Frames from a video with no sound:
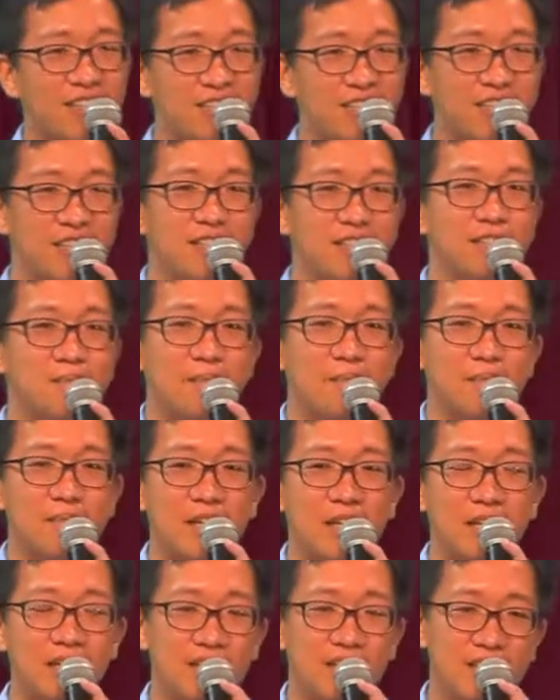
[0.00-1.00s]
actually, this,
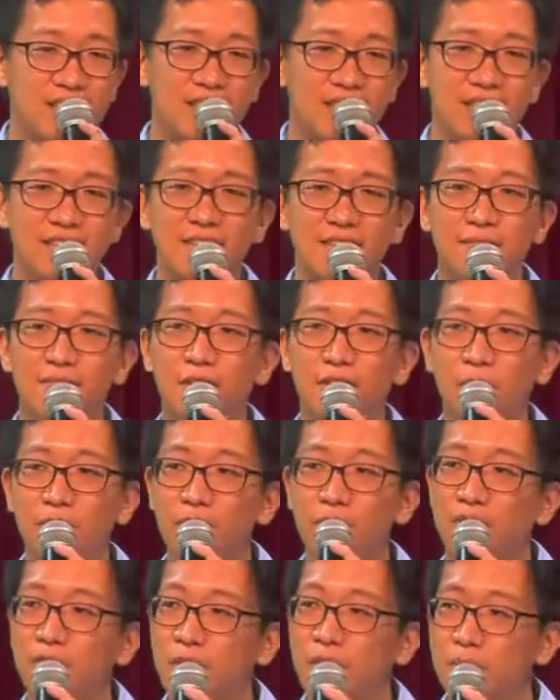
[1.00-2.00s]
uh, this is
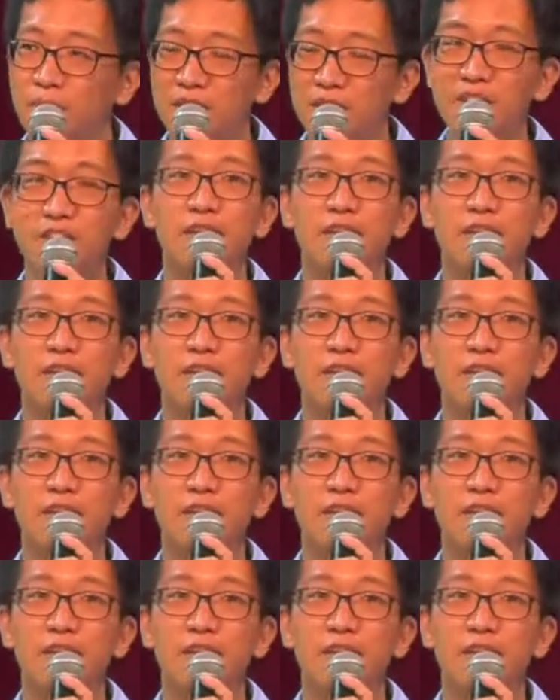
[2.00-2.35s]
from Romans